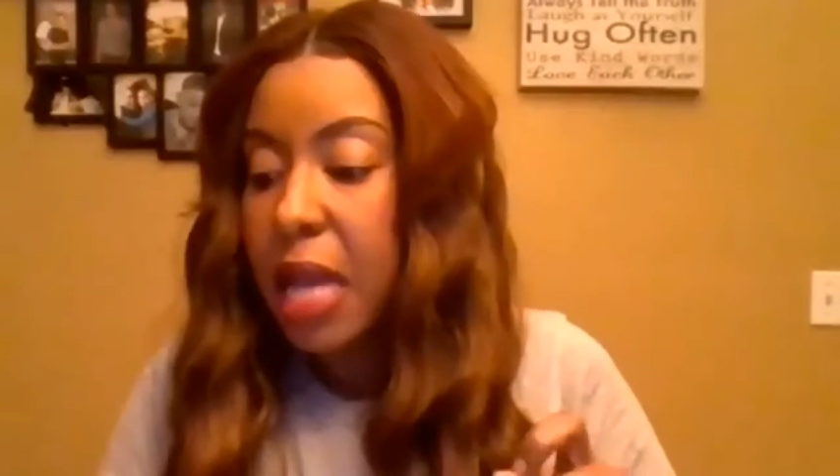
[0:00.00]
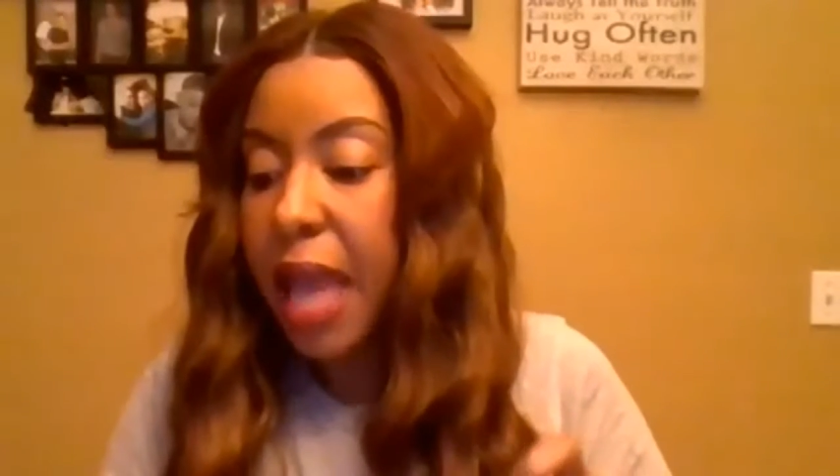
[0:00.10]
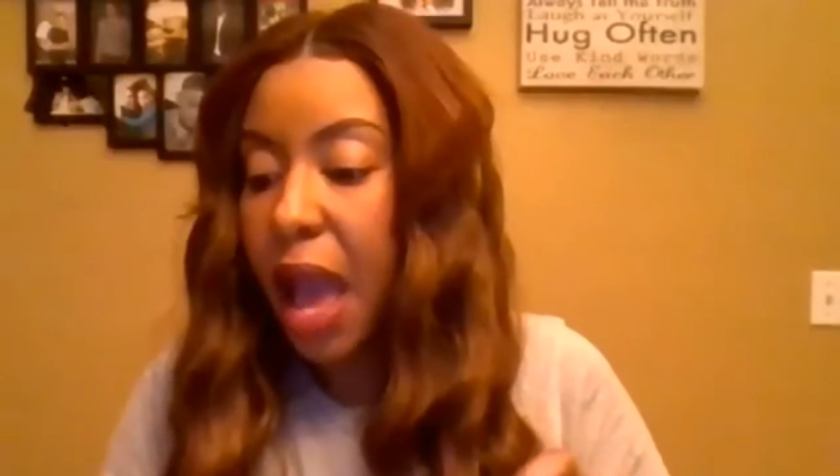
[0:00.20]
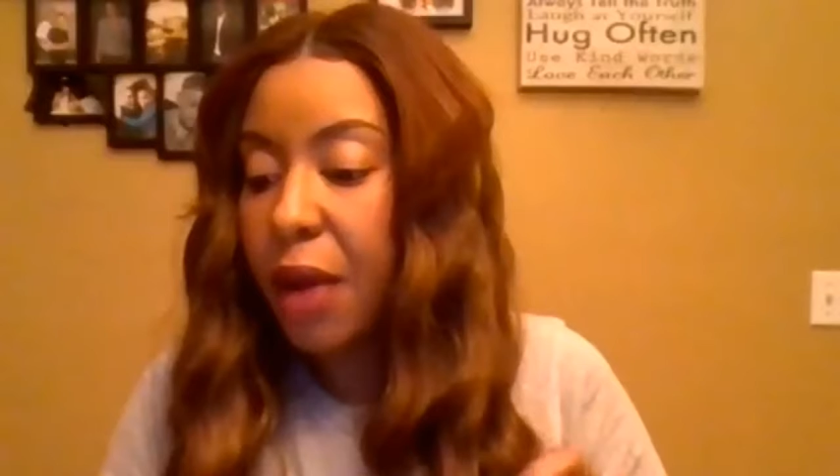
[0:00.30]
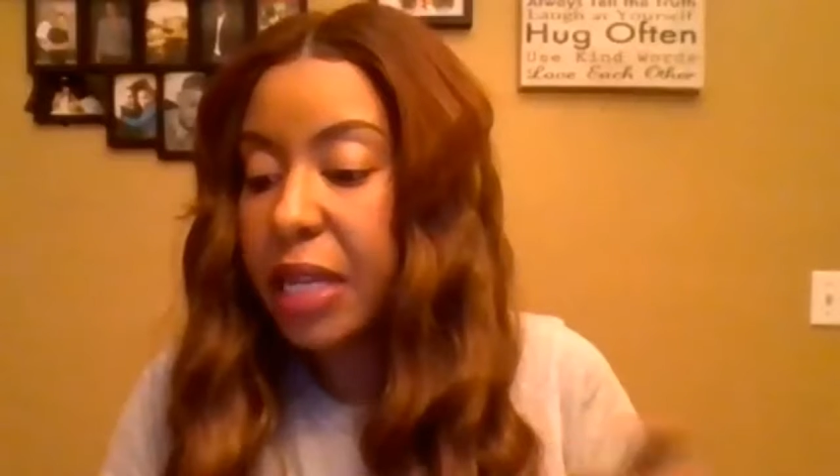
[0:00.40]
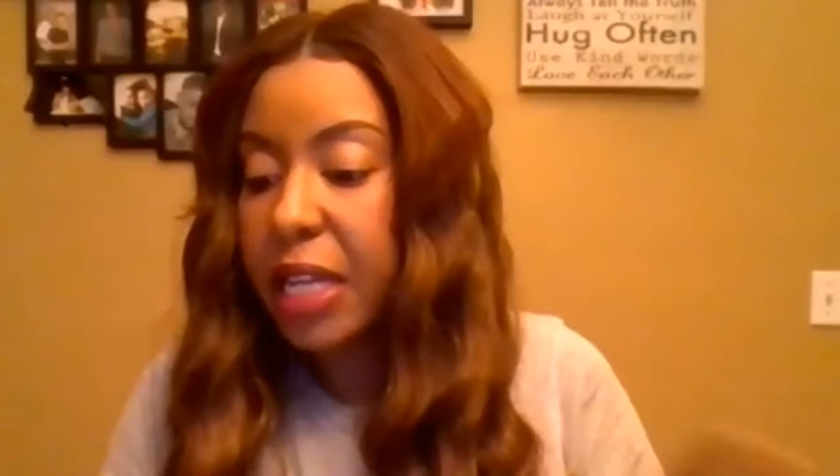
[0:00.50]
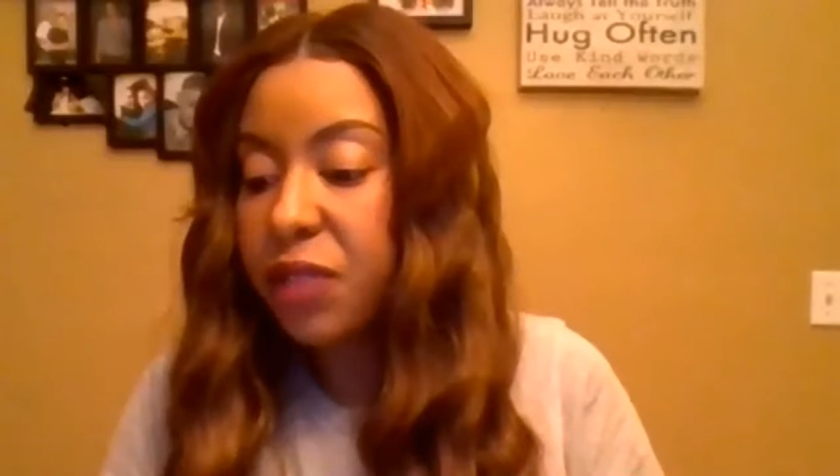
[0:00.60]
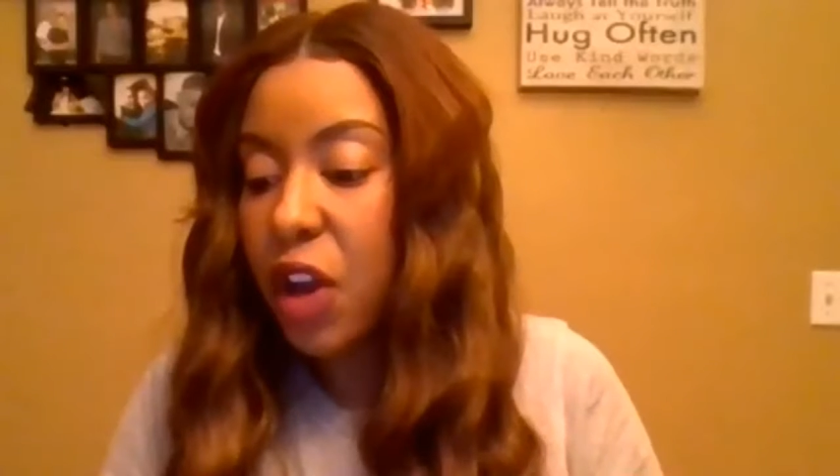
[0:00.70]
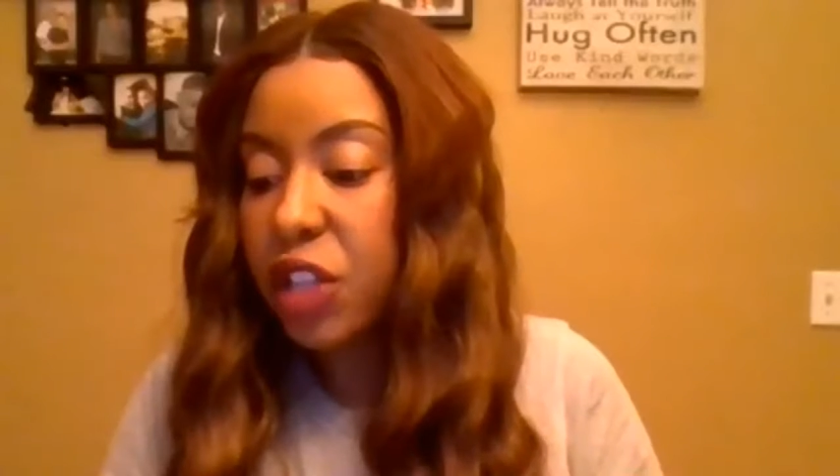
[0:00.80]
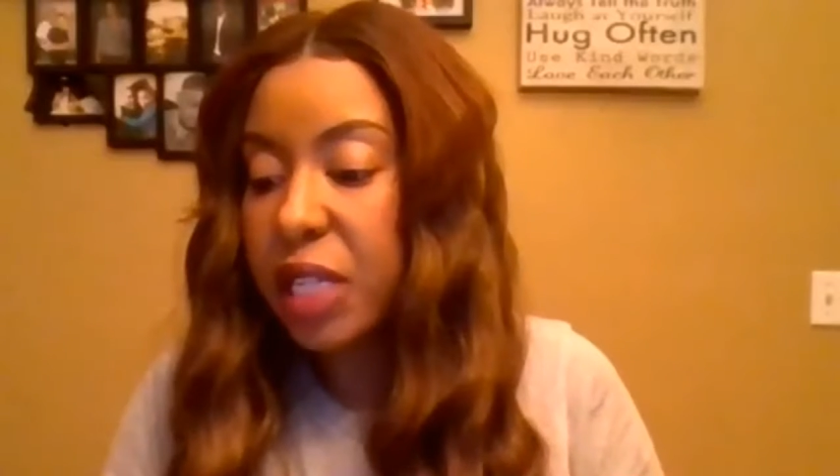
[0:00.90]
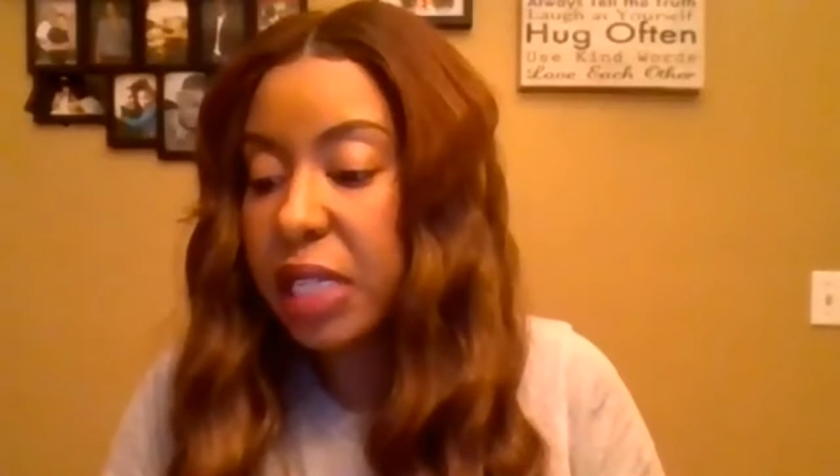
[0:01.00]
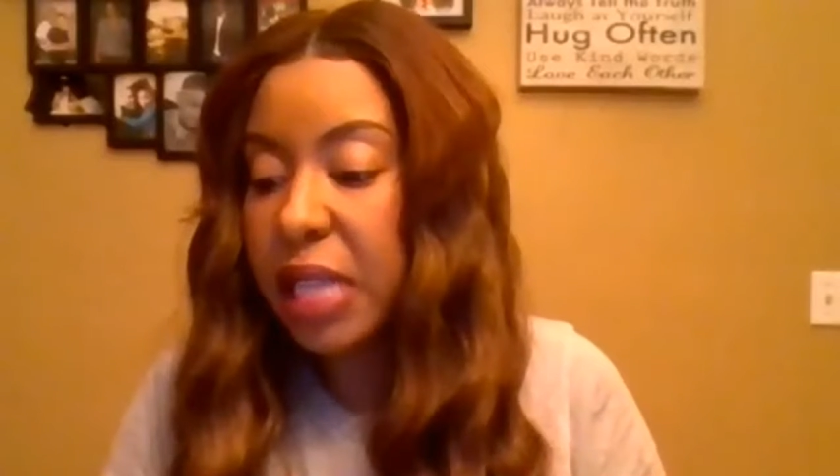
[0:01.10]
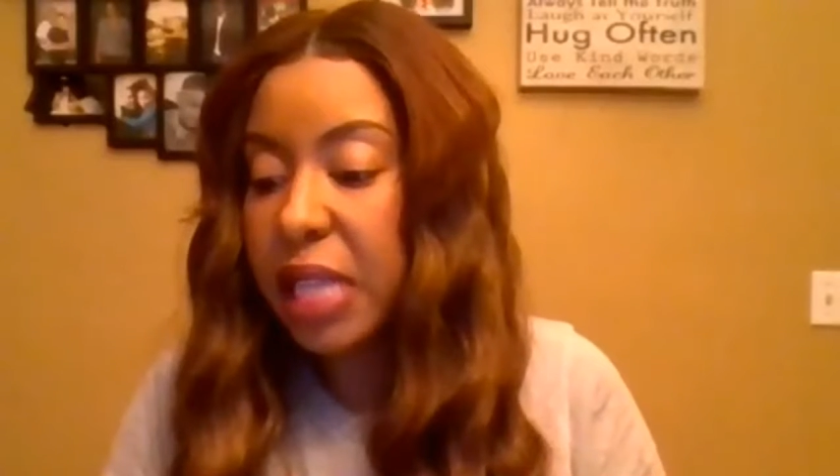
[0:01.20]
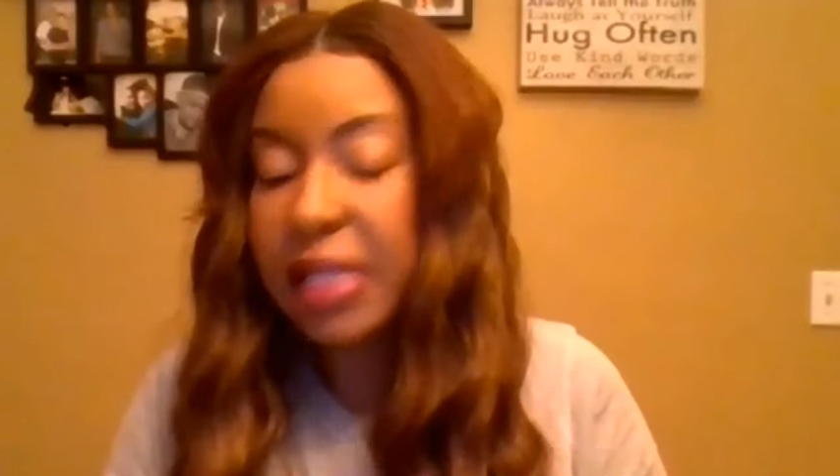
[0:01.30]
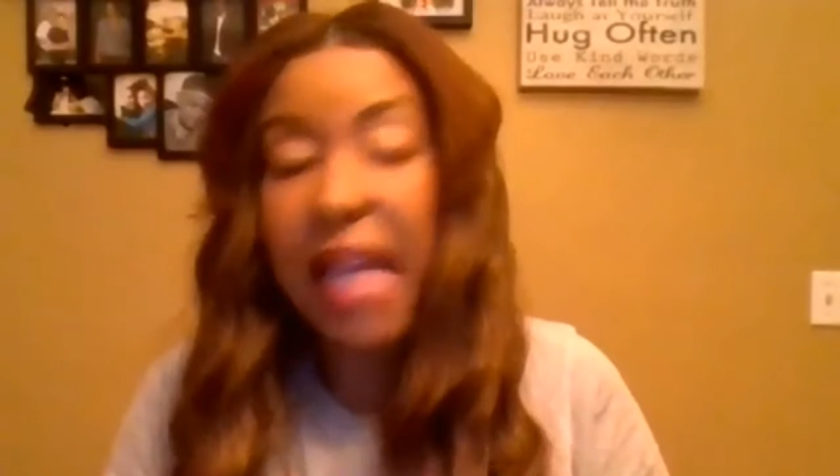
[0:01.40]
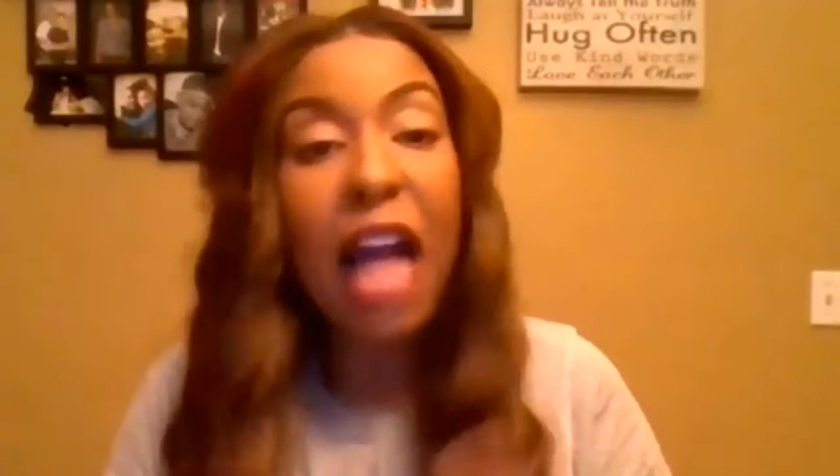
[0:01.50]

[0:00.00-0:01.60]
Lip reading: Now, in this version, it says,